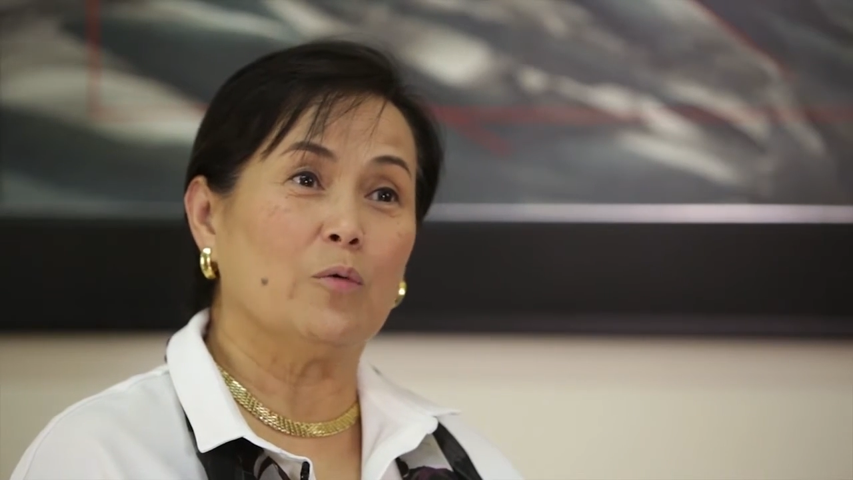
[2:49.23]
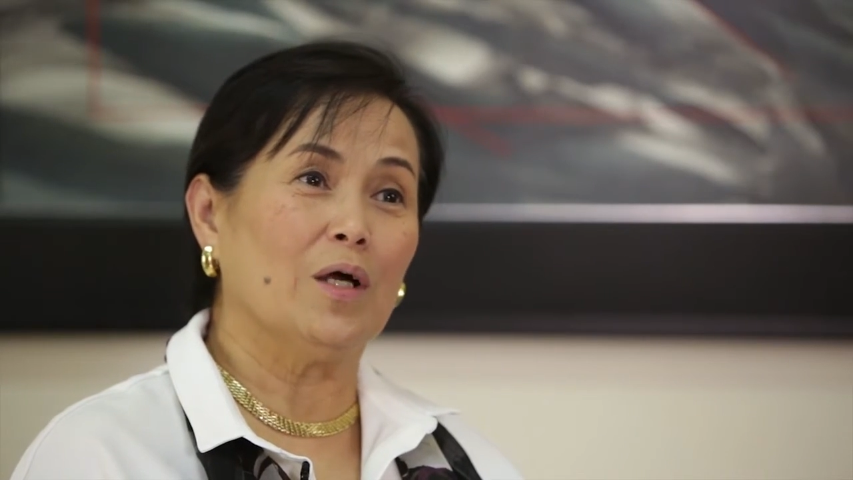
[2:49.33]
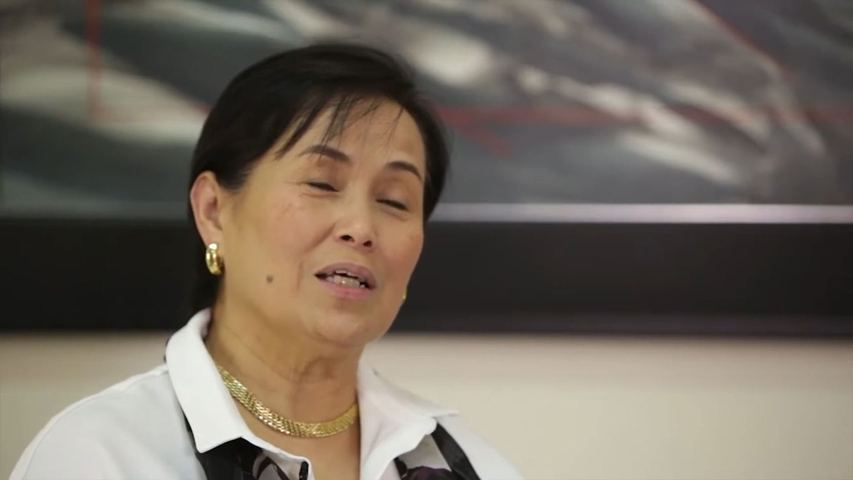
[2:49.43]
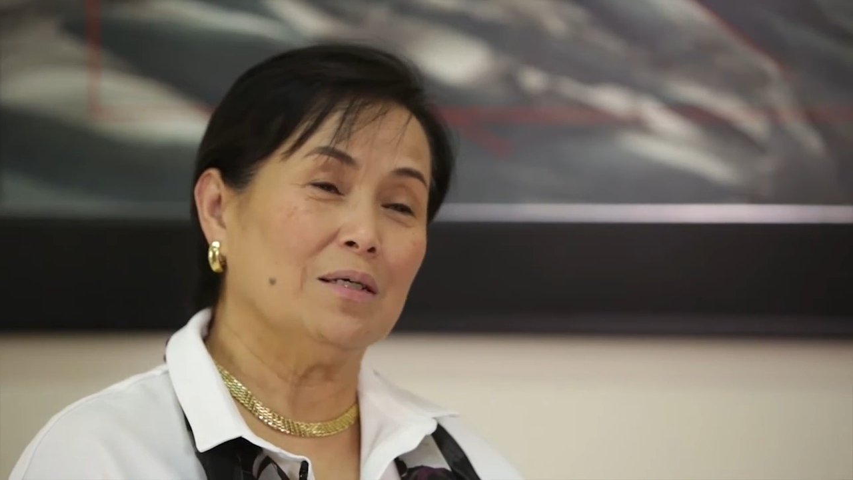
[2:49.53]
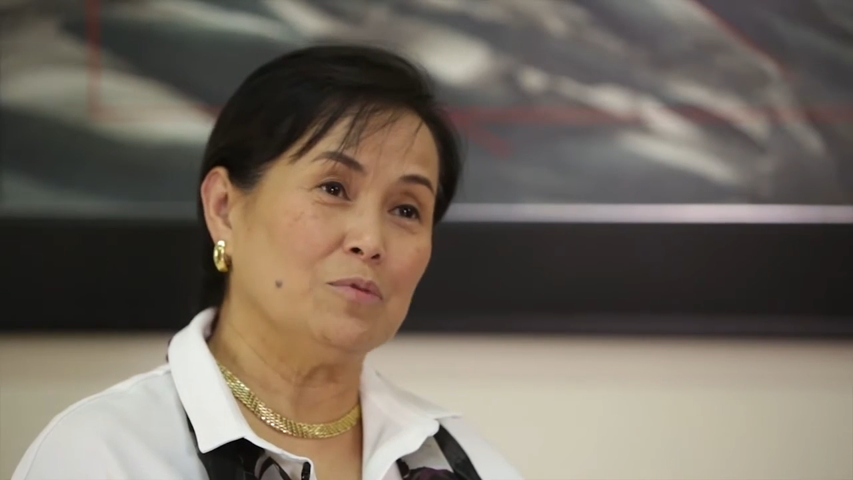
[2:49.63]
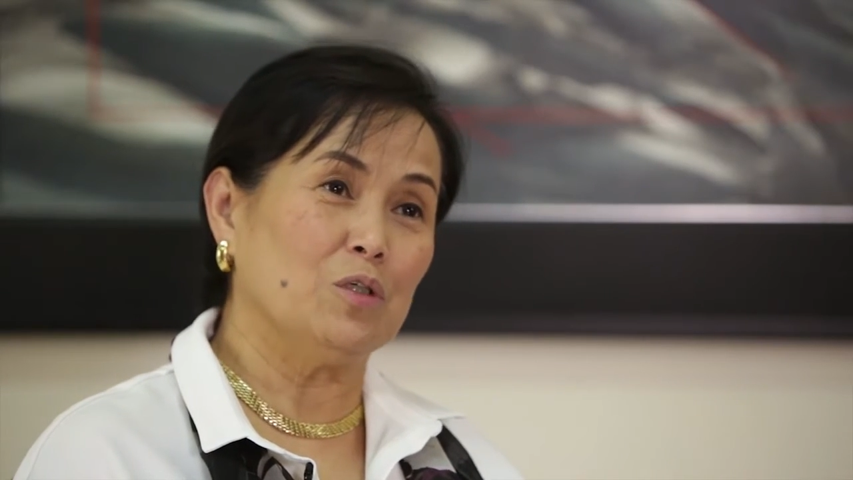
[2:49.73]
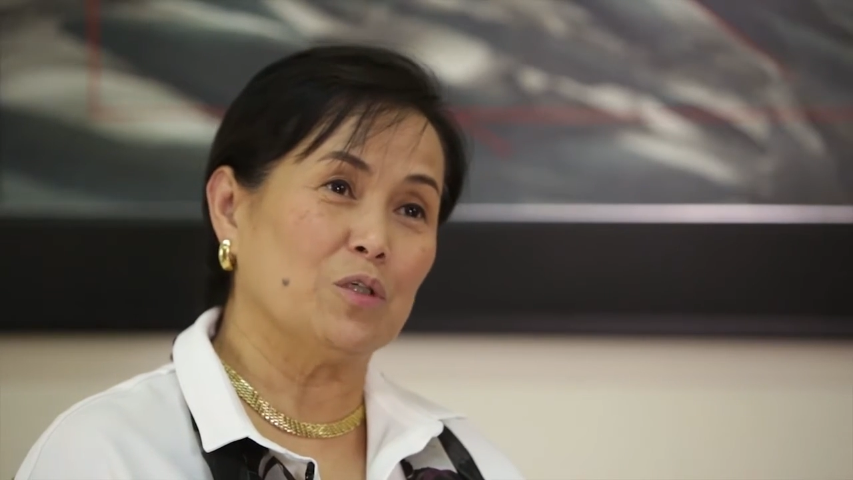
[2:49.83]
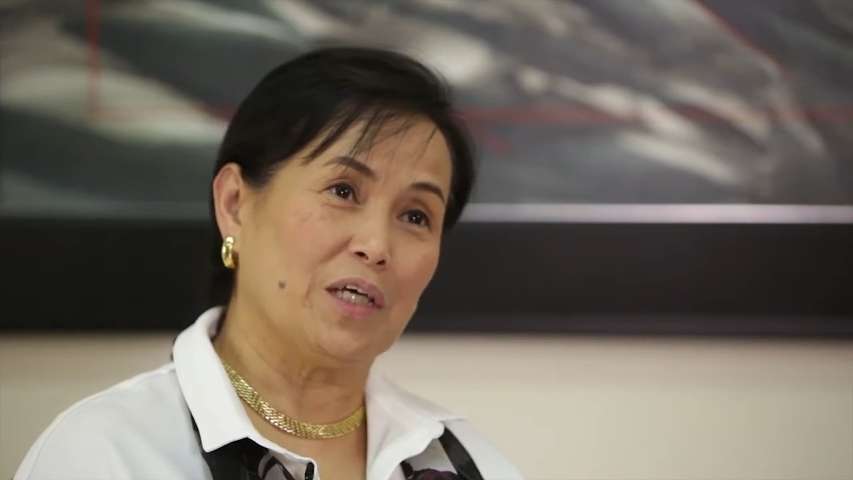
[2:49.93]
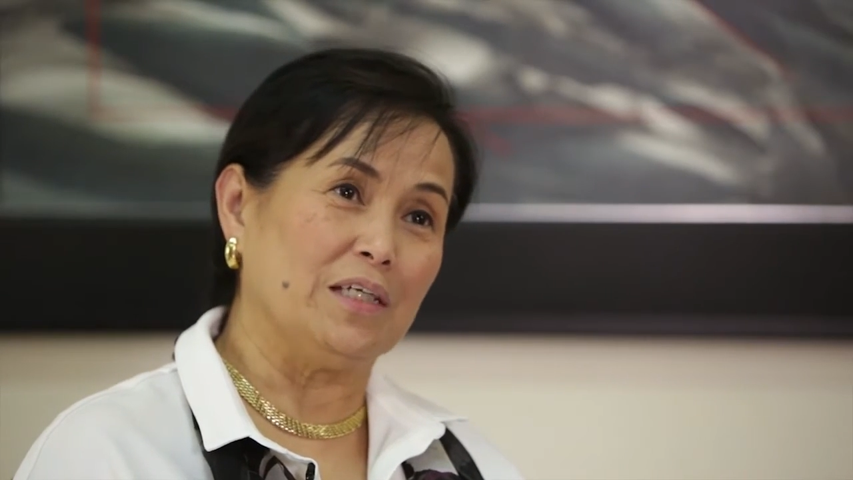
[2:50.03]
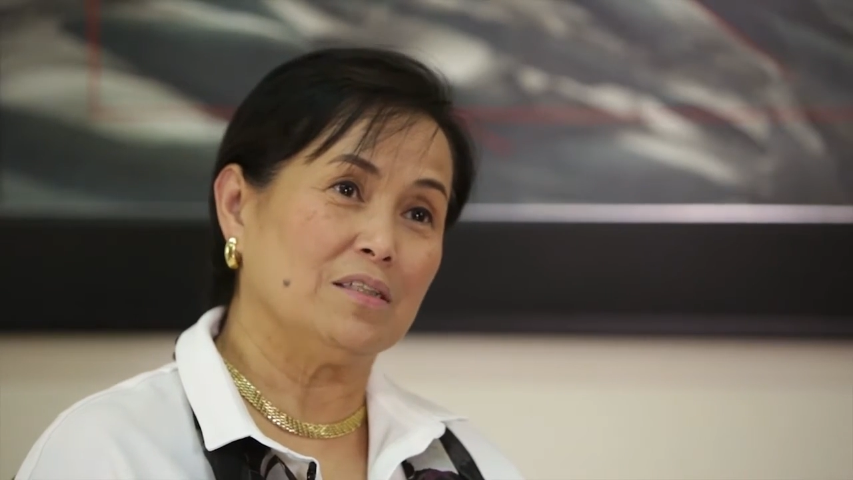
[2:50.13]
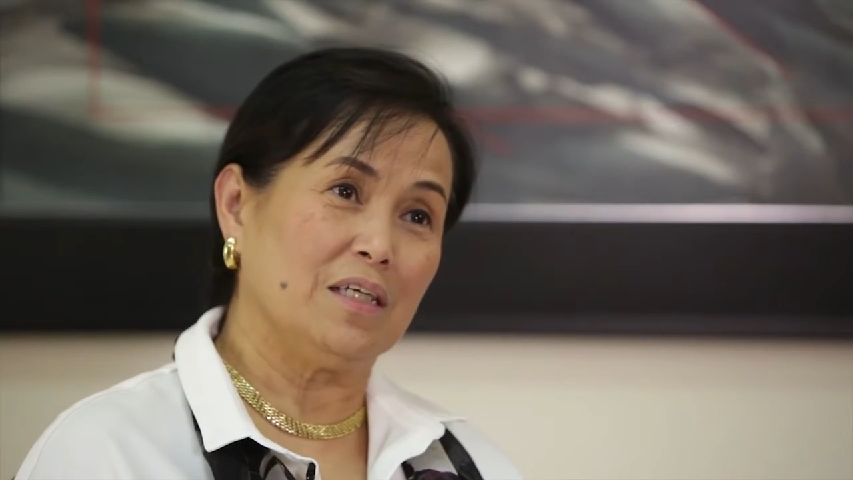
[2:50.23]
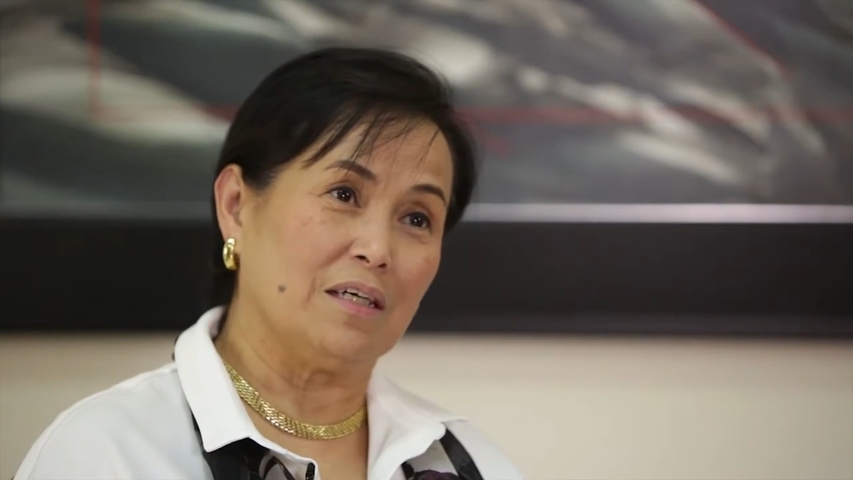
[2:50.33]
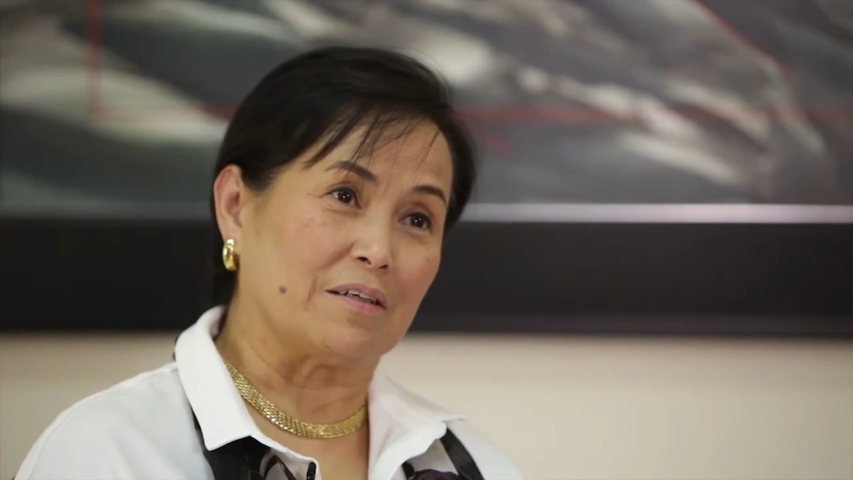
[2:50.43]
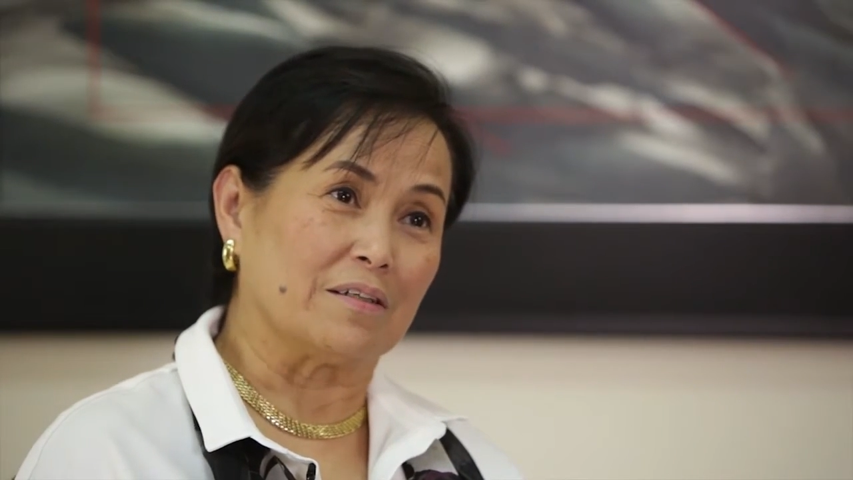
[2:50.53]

welcome to locate here.